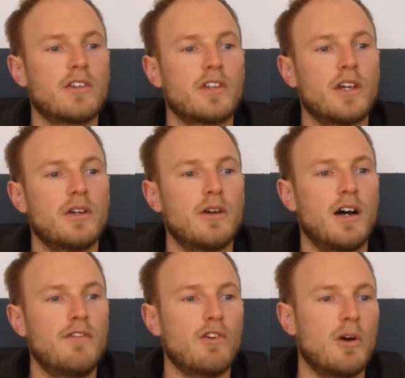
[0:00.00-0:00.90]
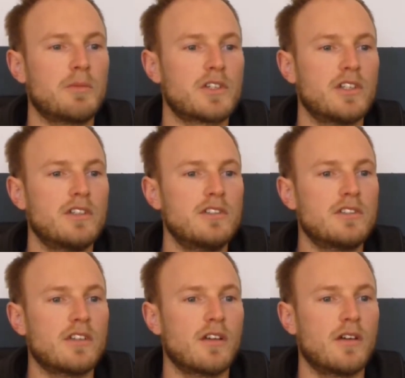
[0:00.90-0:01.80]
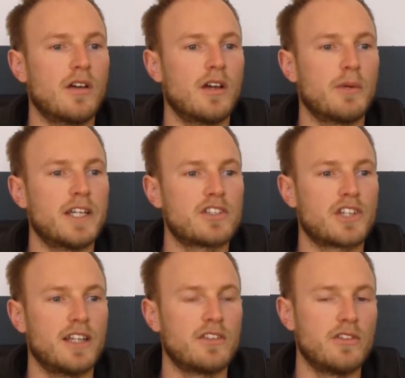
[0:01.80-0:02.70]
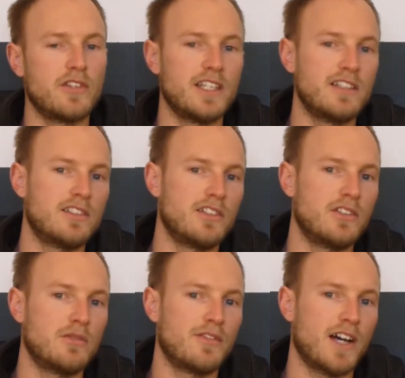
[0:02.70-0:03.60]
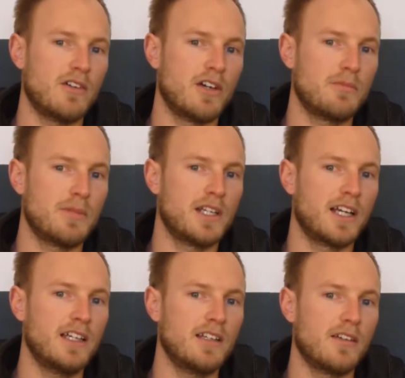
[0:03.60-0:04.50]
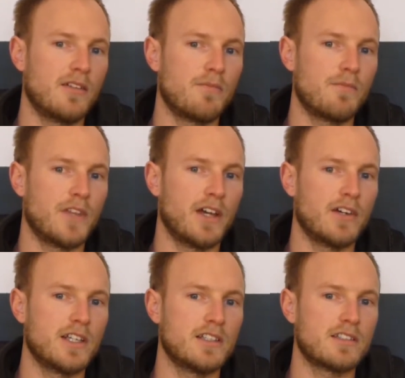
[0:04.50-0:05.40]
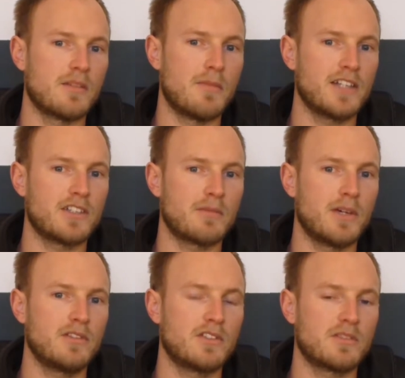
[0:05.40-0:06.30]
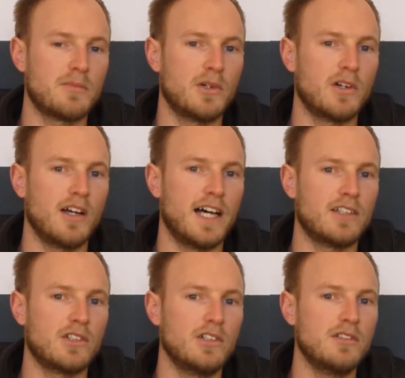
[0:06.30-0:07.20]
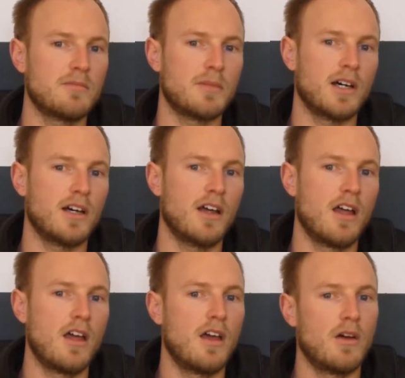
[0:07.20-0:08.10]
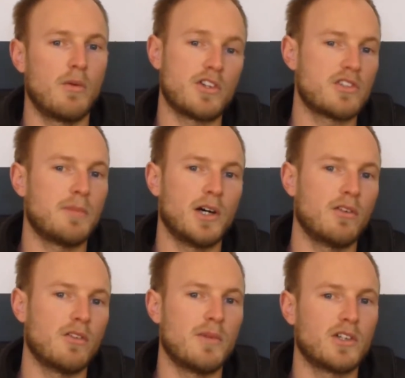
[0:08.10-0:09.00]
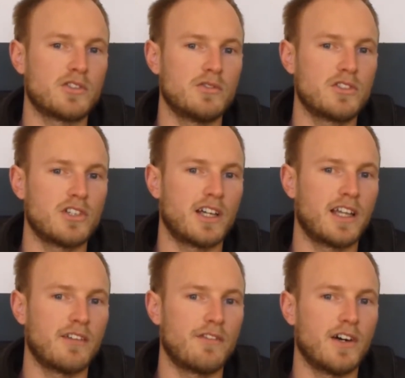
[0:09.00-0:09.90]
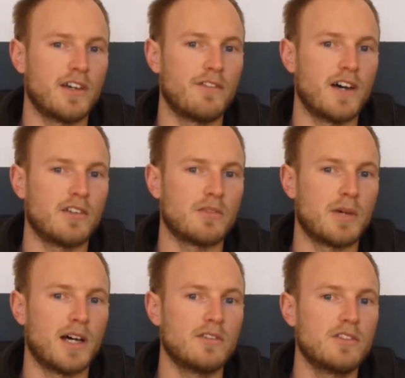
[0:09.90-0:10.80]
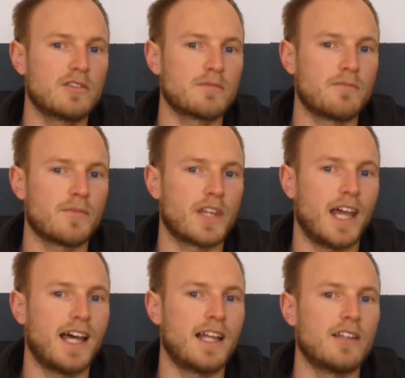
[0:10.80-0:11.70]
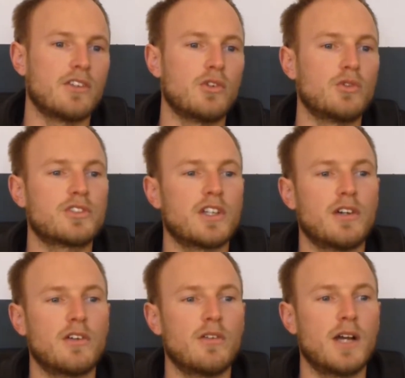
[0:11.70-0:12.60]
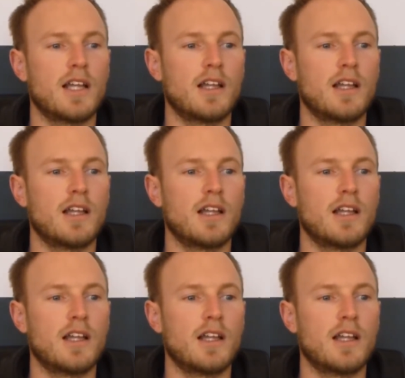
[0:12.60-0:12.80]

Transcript: So other options which can do the ECU without opening it, there is the Magic Motorsport add-on, but once you buy all the modules you're looking at £5,000, and also